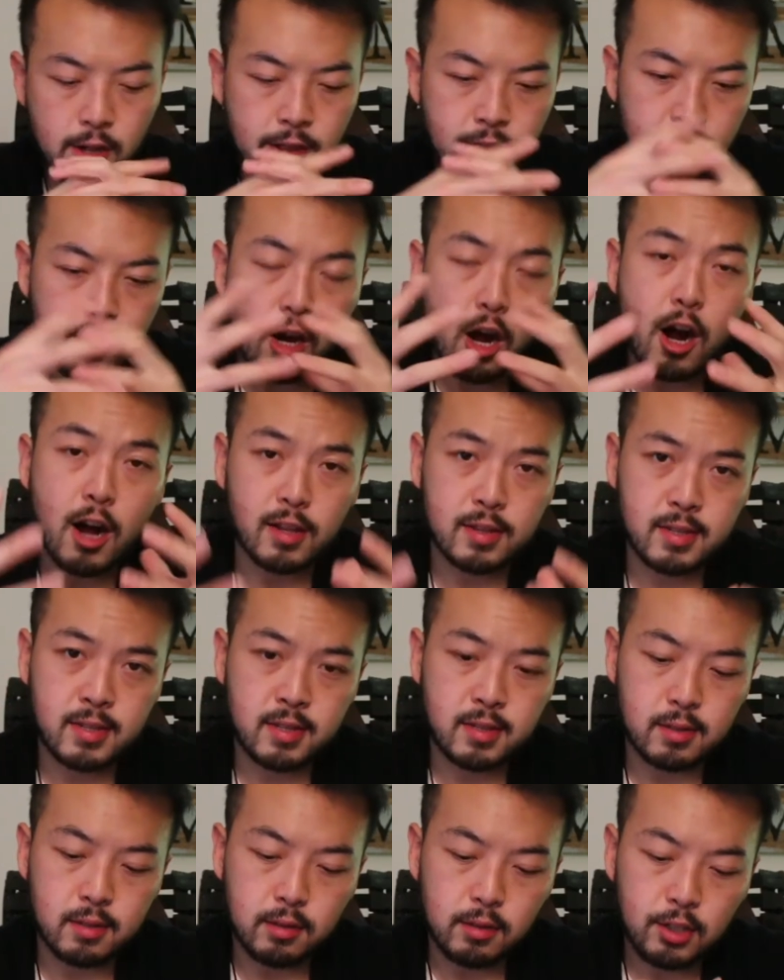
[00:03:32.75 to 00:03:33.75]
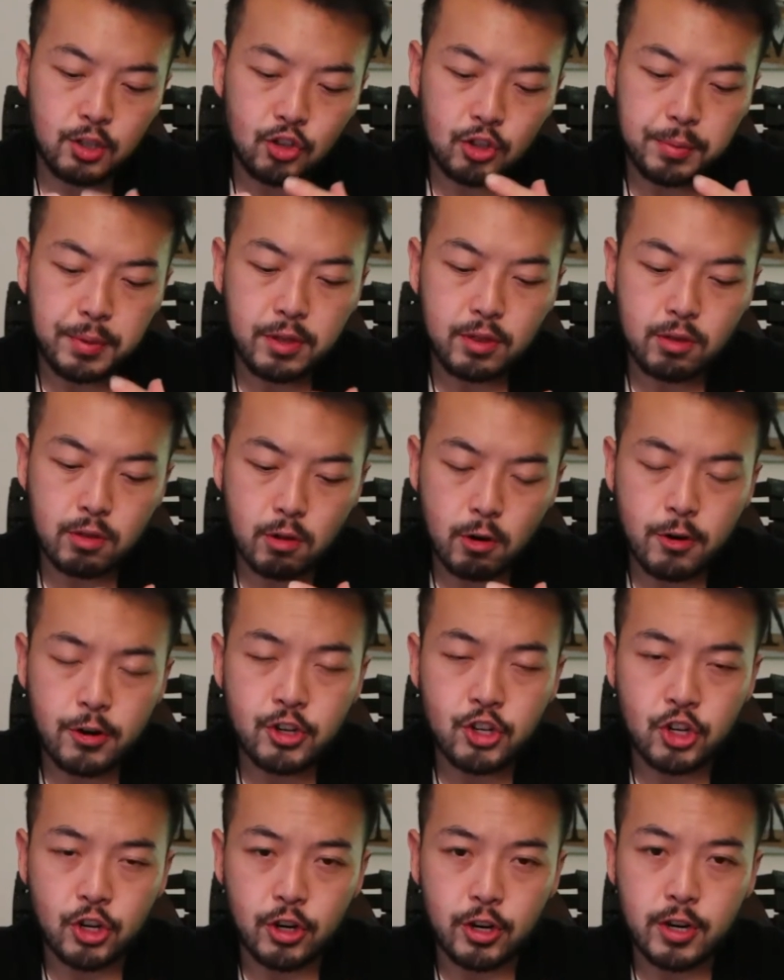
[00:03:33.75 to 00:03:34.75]
Thoughts need to be
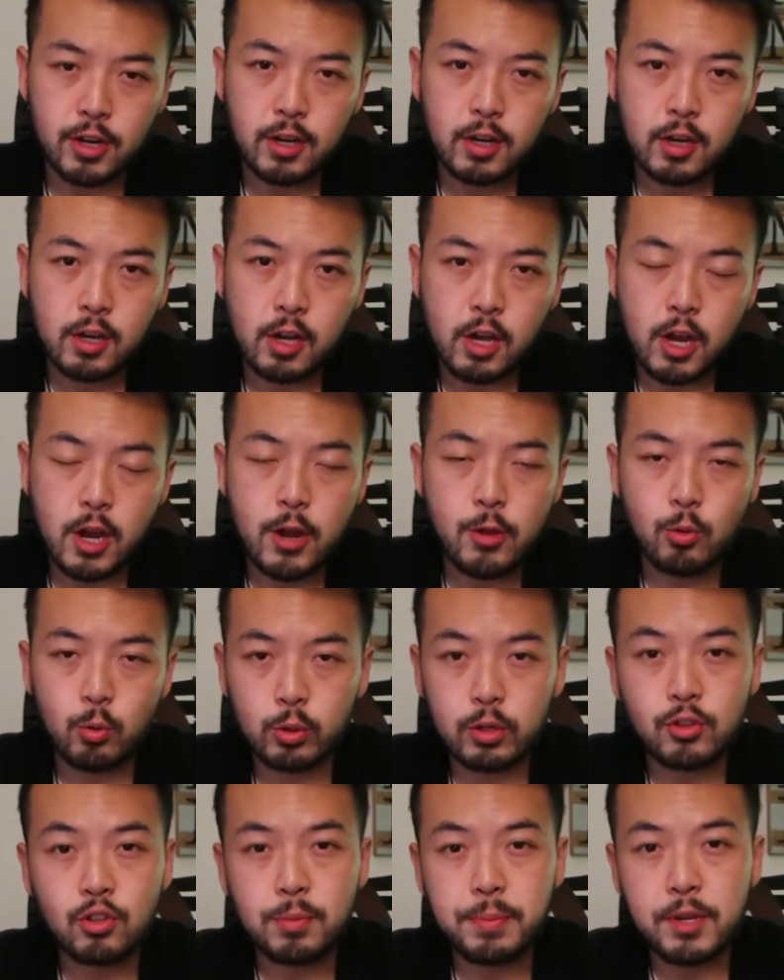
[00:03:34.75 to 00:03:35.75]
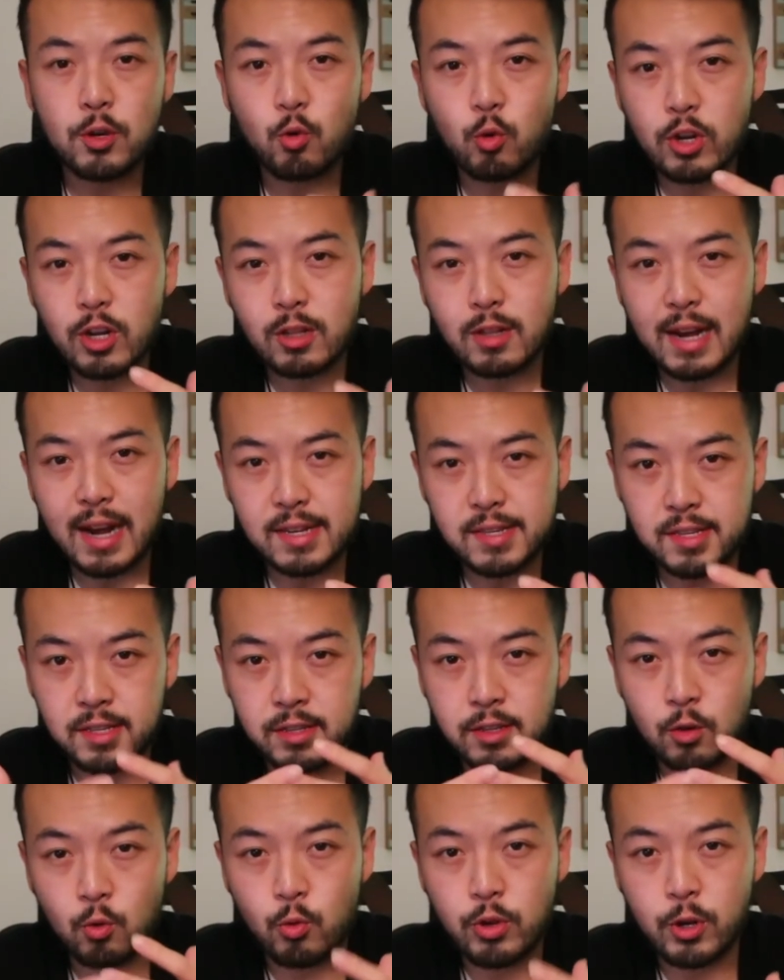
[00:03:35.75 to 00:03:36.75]
nurtured in order to be realized
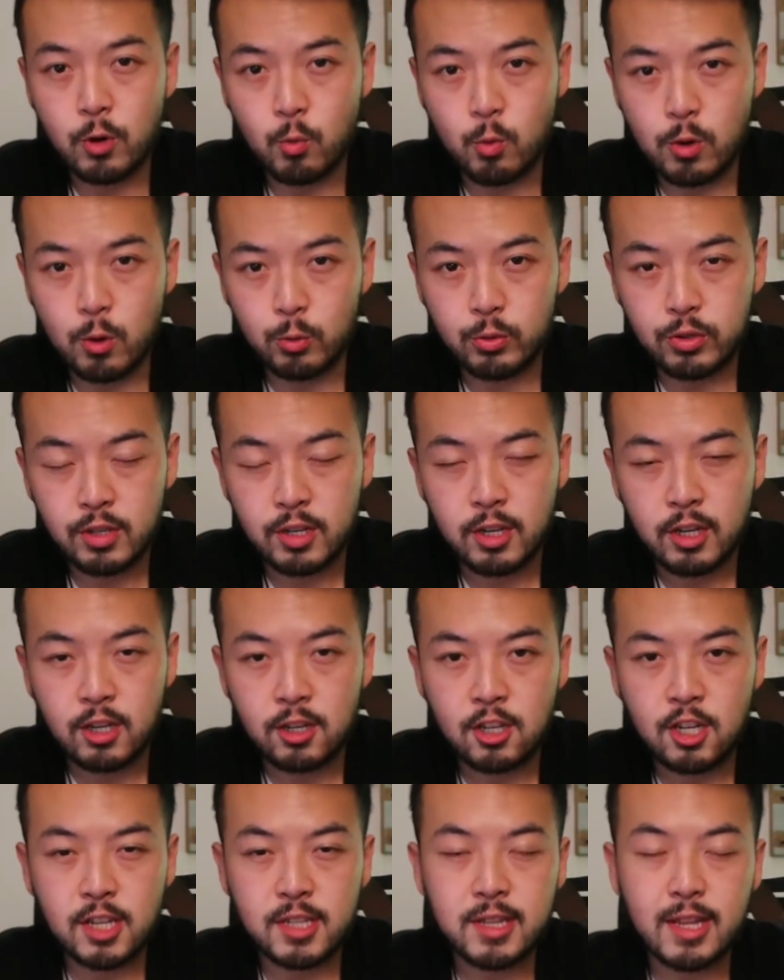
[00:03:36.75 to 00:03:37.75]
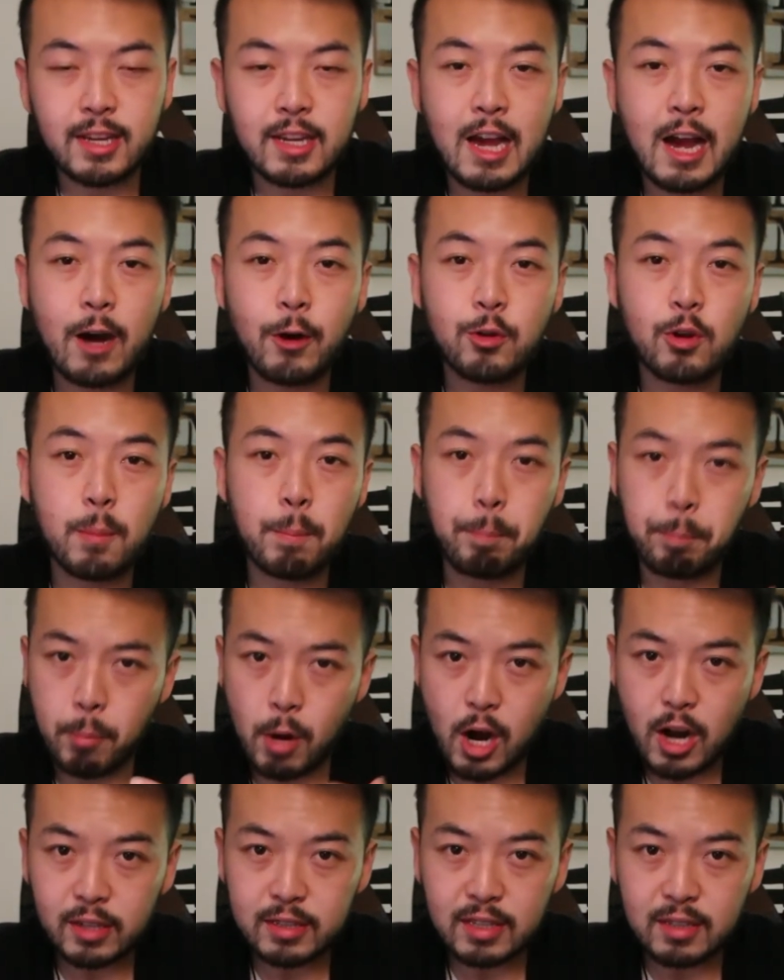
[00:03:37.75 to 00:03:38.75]
in the real world, just like how your
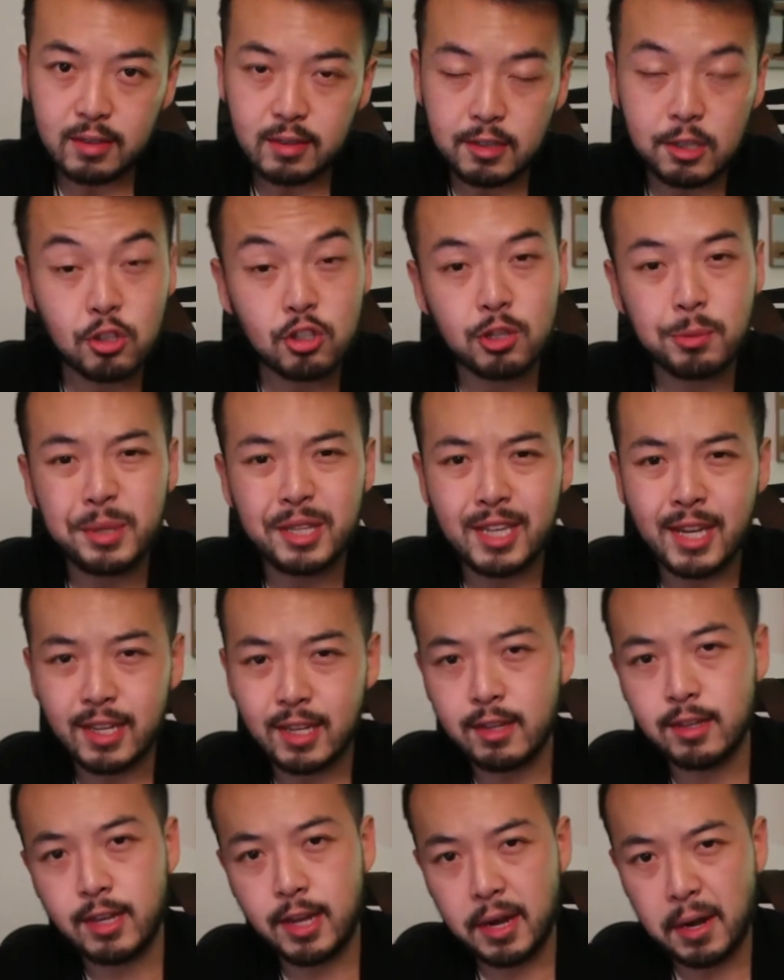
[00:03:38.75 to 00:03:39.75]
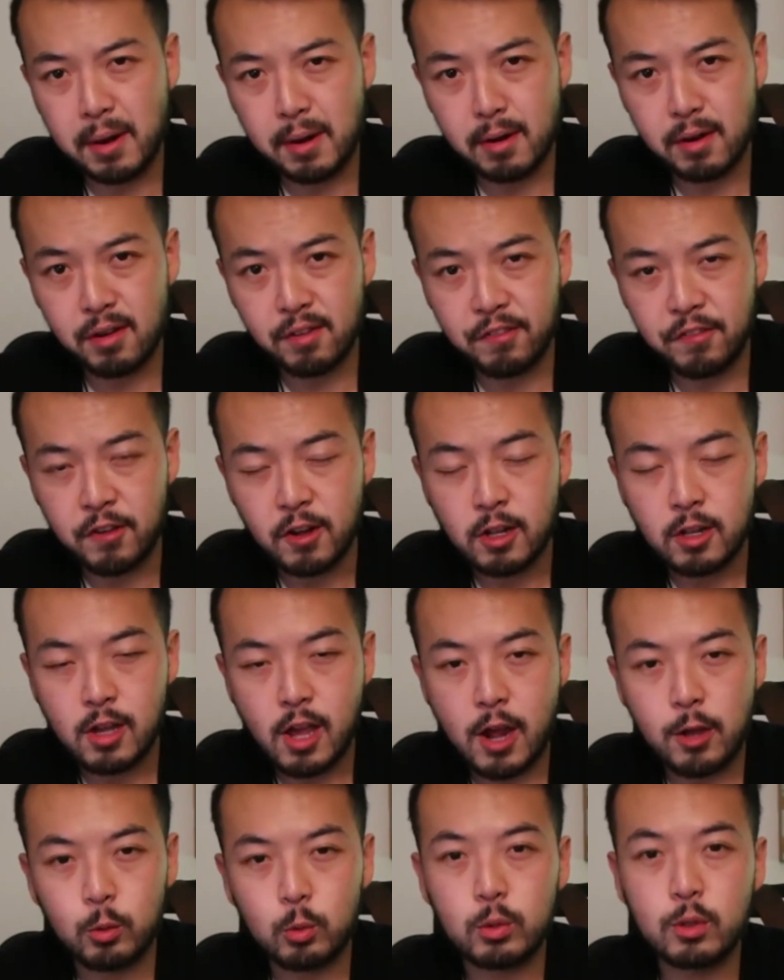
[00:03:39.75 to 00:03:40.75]
body needs to be taken care of
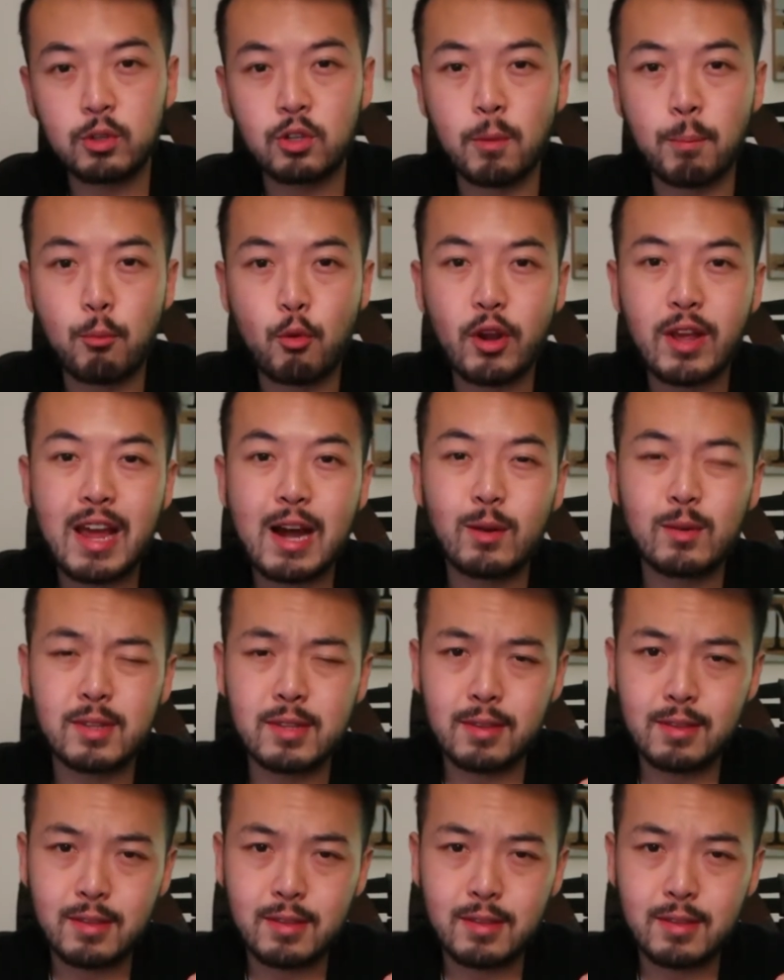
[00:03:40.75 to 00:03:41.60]
in order to bring out its